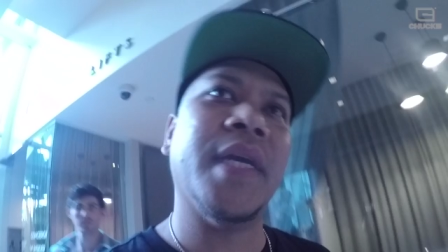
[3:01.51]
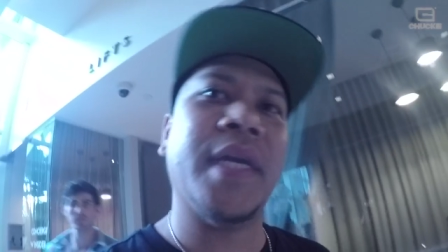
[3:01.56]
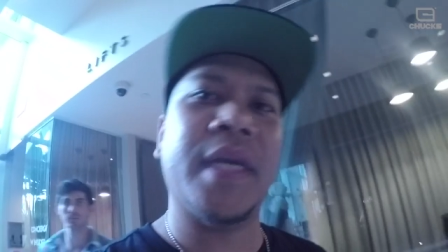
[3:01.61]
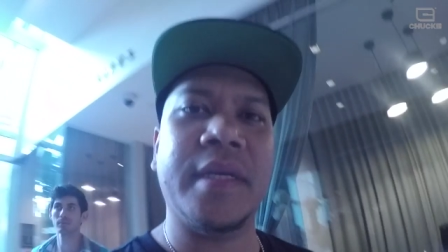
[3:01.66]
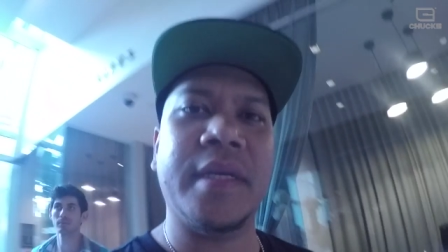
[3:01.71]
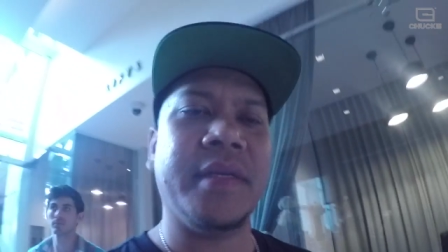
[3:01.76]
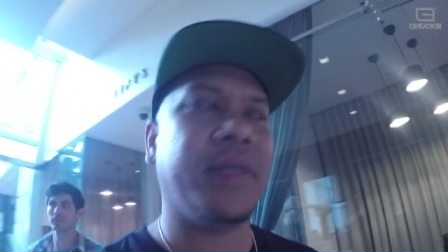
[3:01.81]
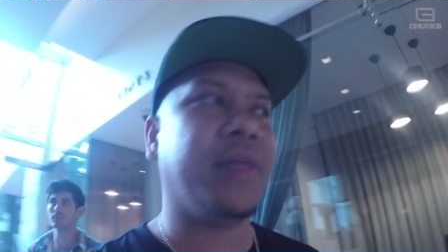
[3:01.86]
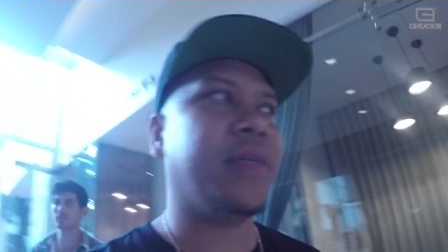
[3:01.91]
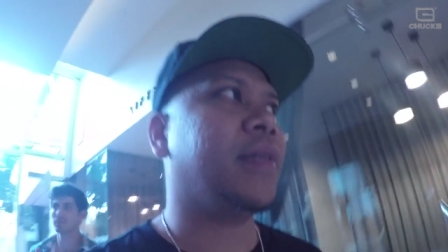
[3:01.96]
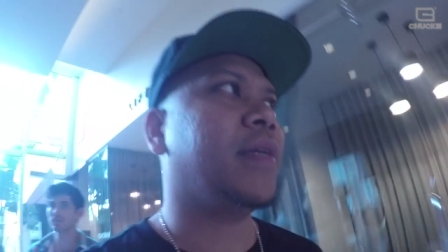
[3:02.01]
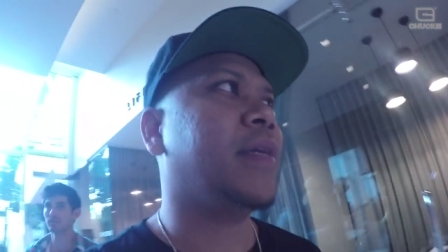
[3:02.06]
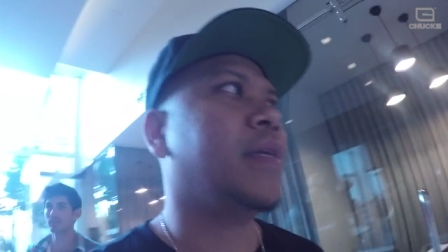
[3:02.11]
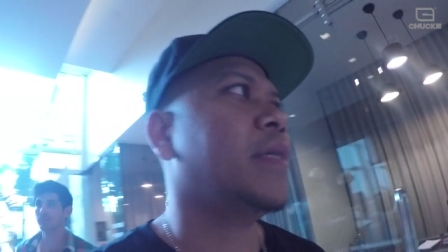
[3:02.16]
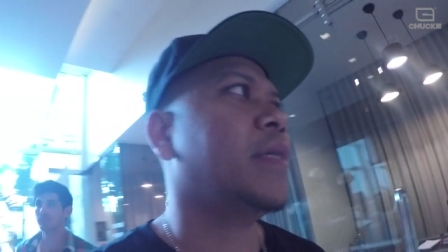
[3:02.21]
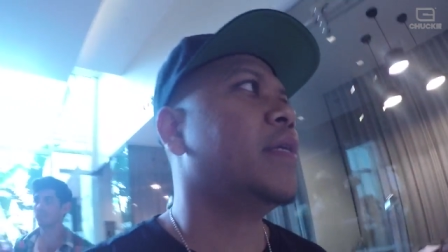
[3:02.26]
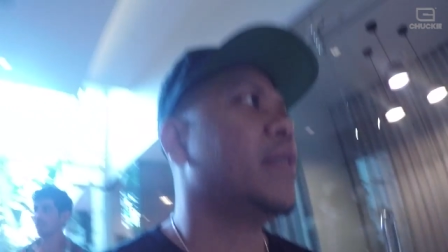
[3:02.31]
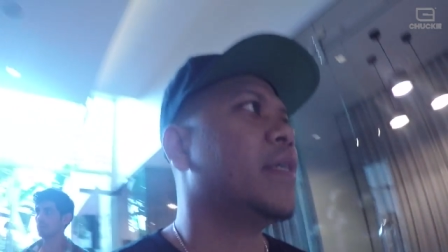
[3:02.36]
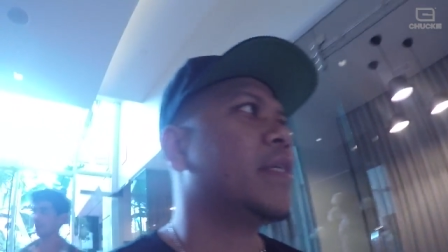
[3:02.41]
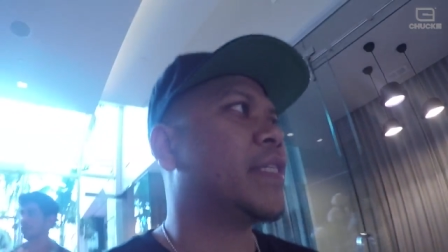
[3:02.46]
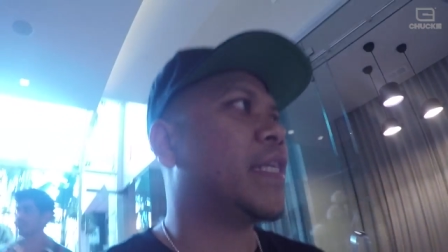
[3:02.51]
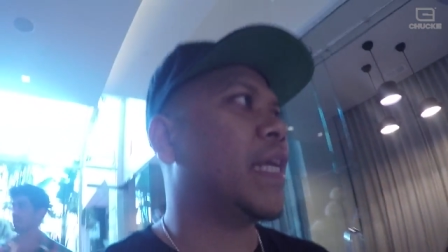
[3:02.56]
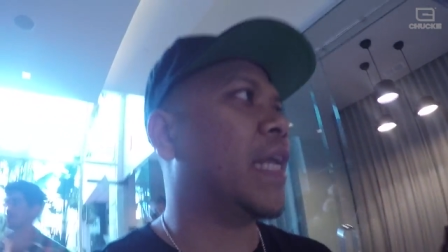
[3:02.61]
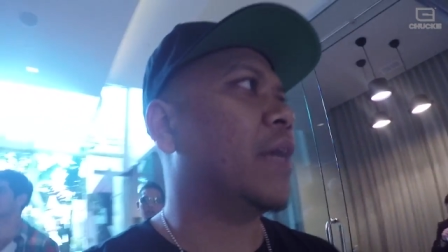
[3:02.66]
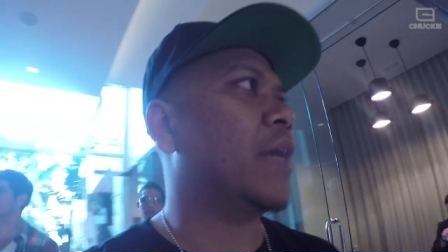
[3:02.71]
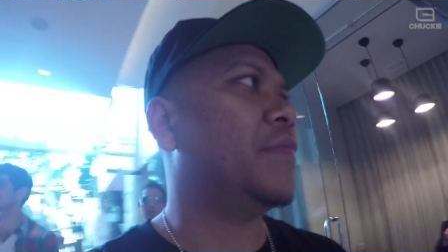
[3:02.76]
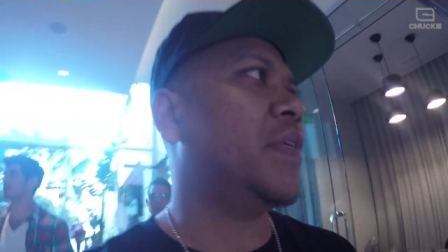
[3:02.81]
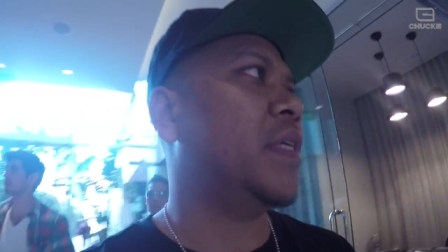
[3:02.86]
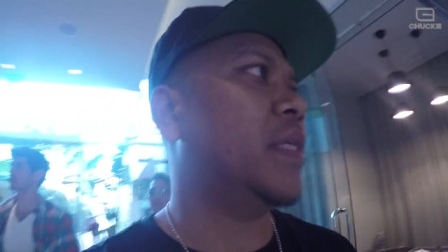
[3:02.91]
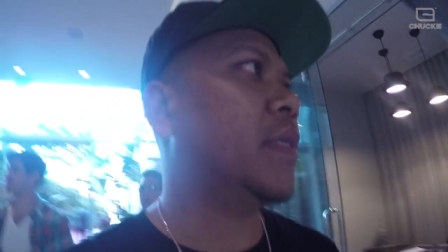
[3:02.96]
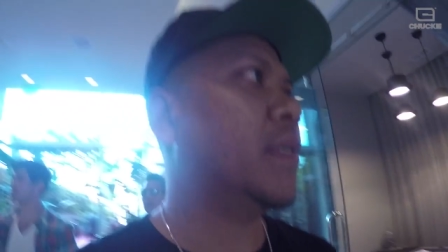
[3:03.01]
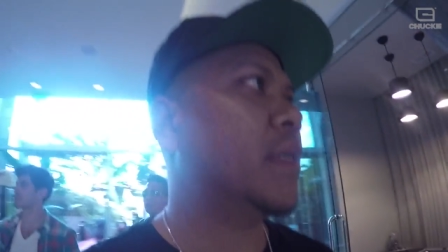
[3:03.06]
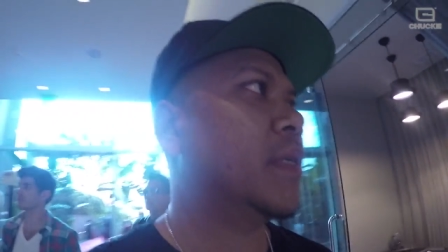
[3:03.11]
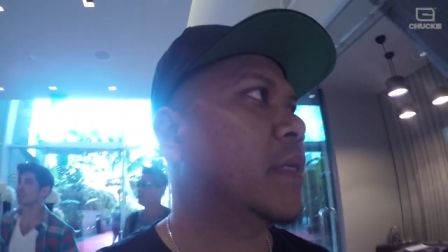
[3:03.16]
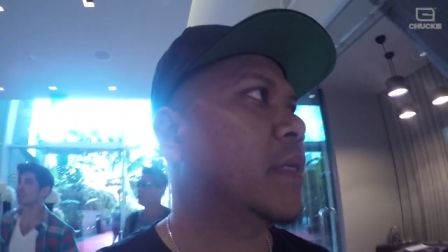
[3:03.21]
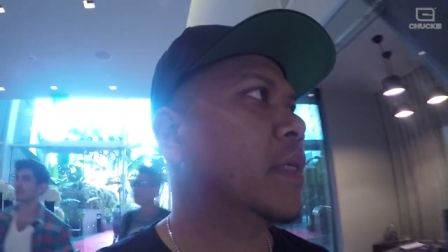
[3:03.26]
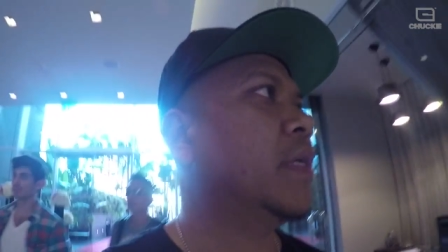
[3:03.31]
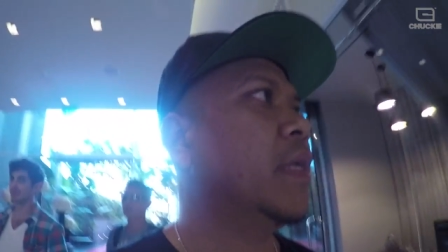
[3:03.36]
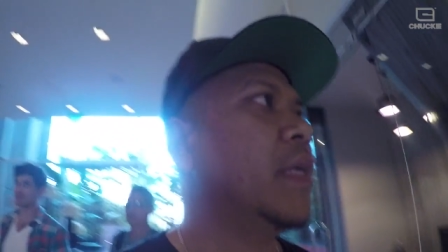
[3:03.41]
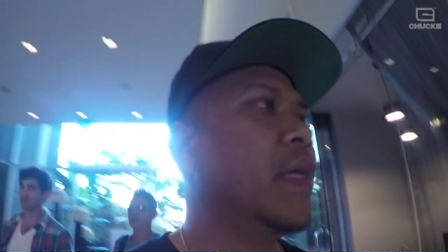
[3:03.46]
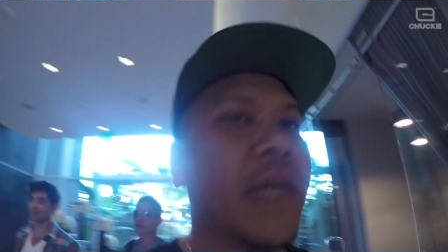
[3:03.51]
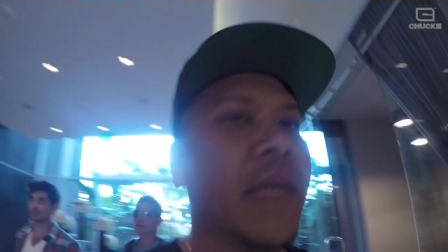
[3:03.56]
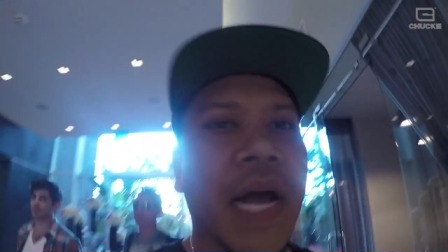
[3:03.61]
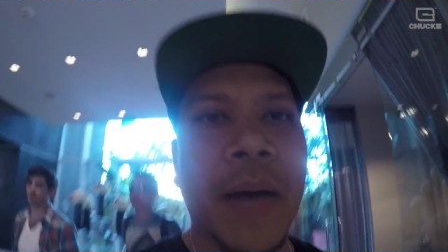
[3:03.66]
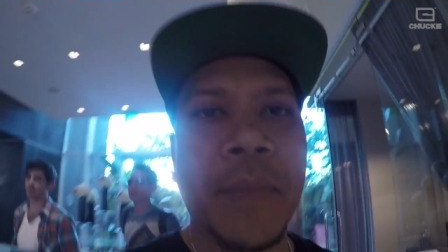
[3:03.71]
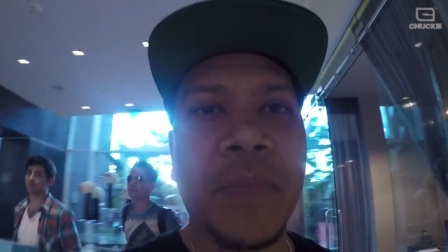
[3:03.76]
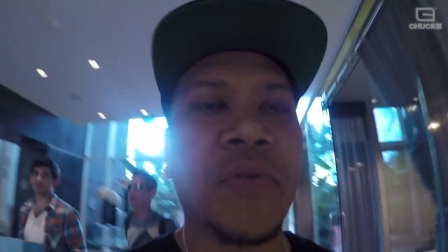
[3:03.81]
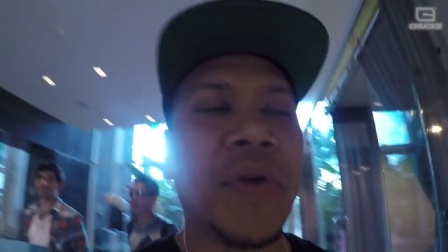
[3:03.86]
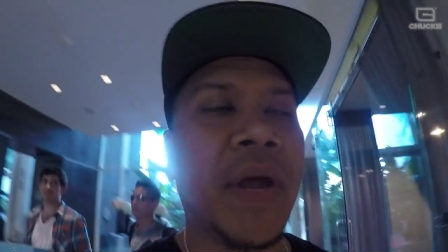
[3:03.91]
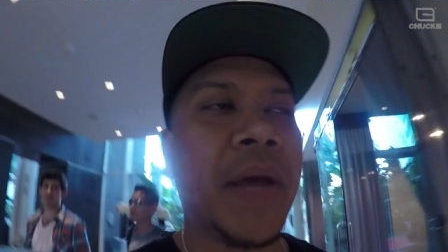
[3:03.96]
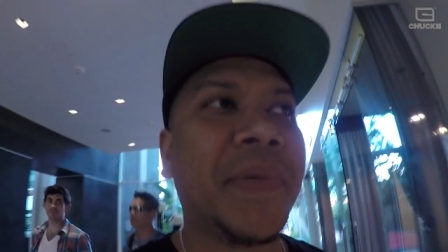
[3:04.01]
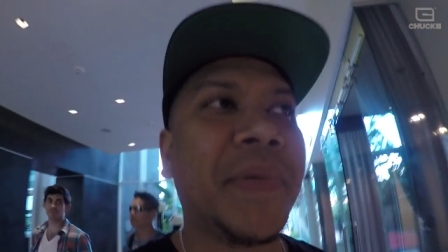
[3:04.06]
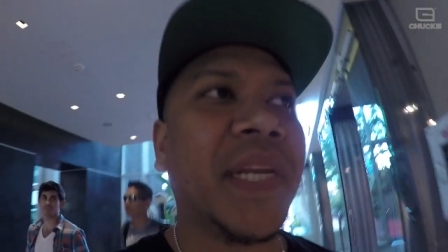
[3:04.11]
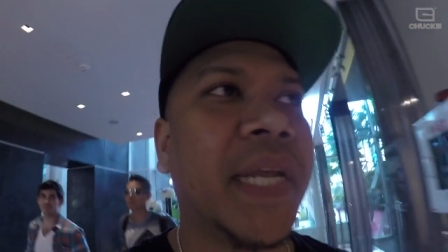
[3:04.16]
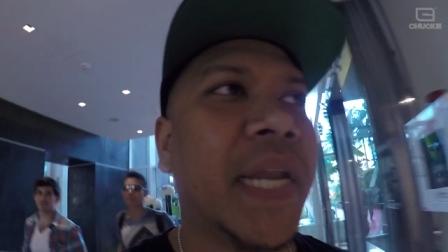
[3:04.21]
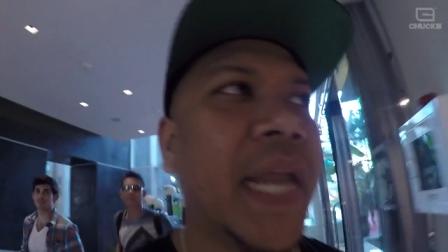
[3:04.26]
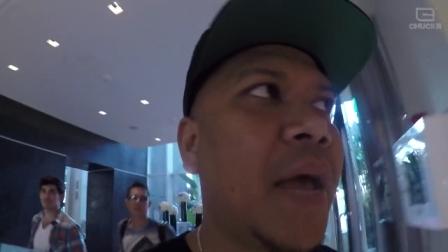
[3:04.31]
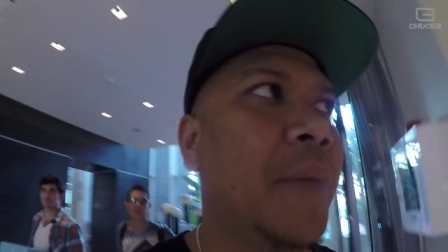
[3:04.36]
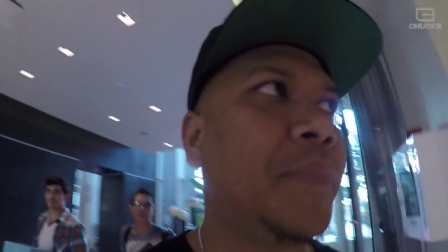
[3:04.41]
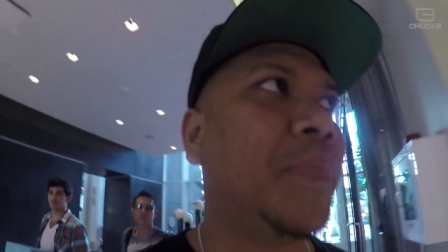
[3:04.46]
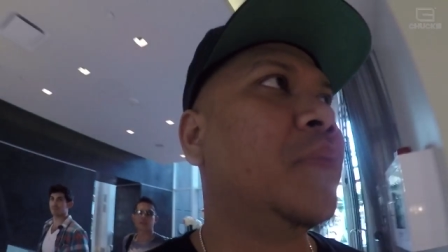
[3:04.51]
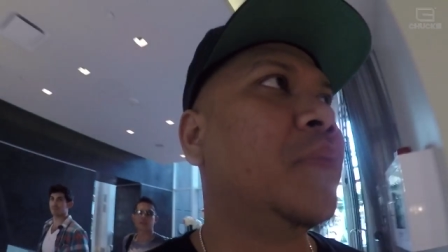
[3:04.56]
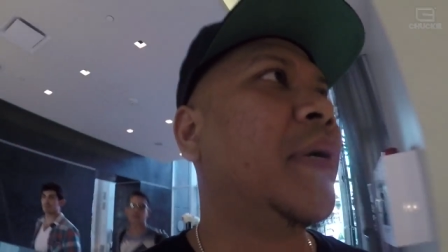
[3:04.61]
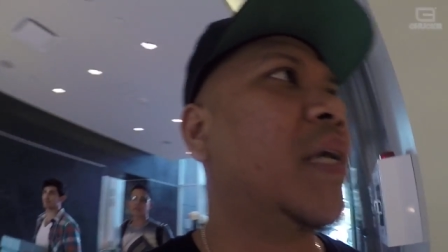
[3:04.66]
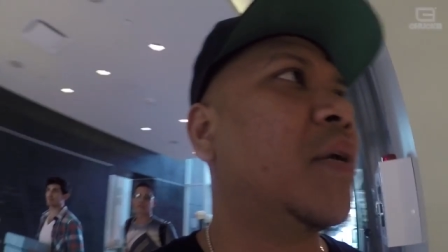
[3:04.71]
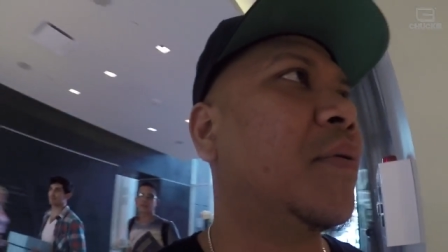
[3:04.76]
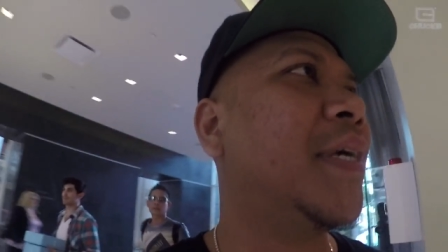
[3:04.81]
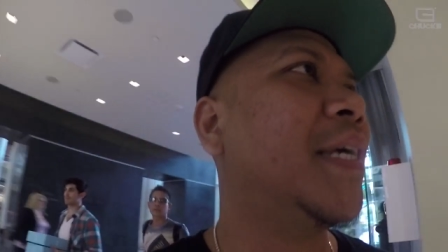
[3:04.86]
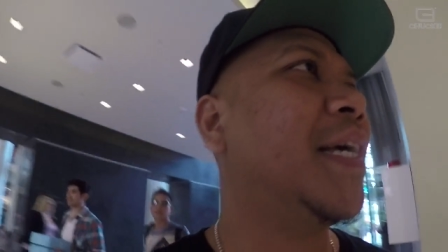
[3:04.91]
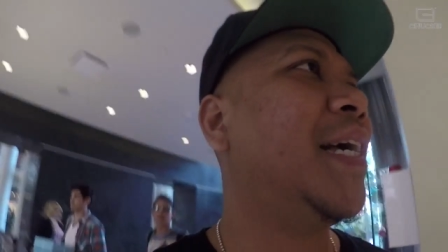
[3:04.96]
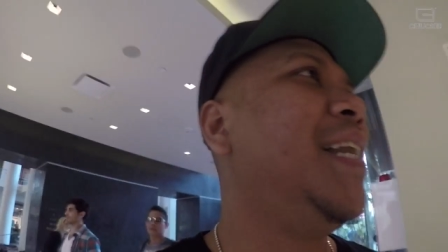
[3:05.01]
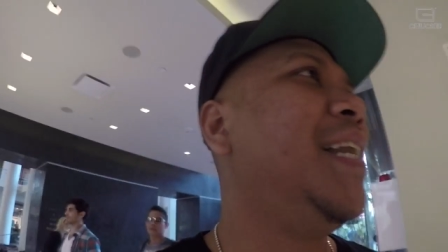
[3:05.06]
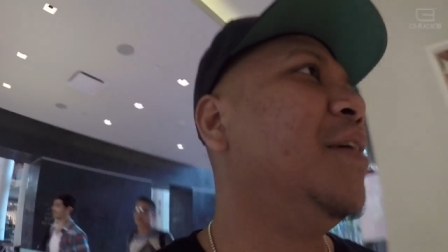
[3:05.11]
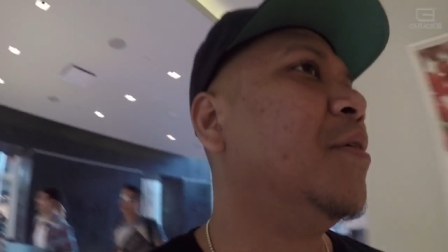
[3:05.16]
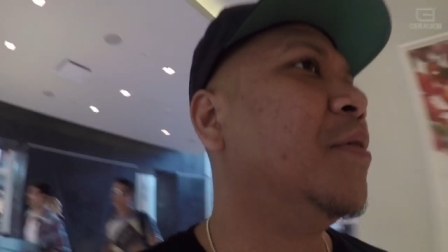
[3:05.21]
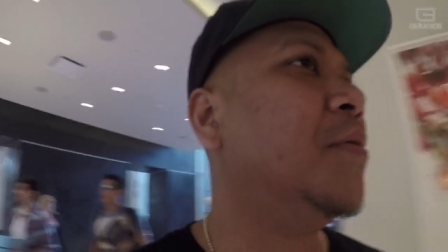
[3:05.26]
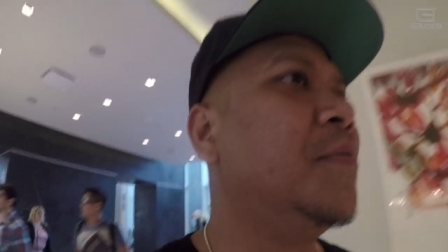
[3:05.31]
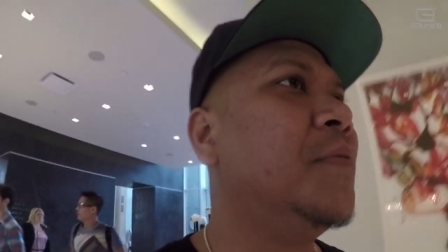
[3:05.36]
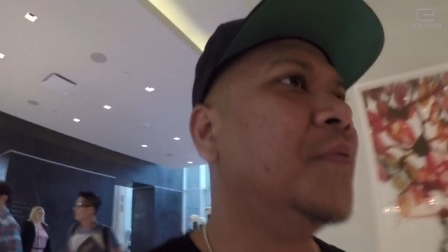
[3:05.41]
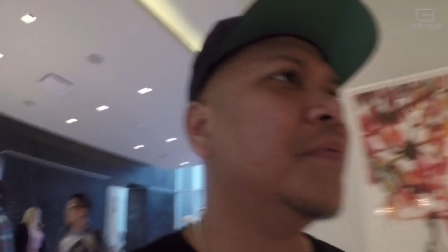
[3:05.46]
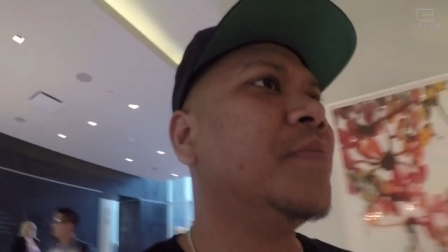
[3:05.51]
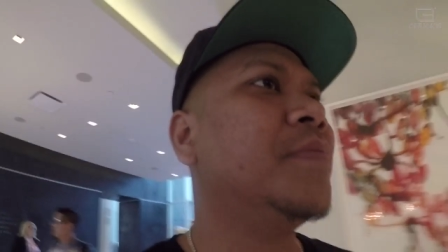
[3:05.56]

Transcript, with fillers: hey, c'est la vie. I'm grabbing an apple, by the way. Hello.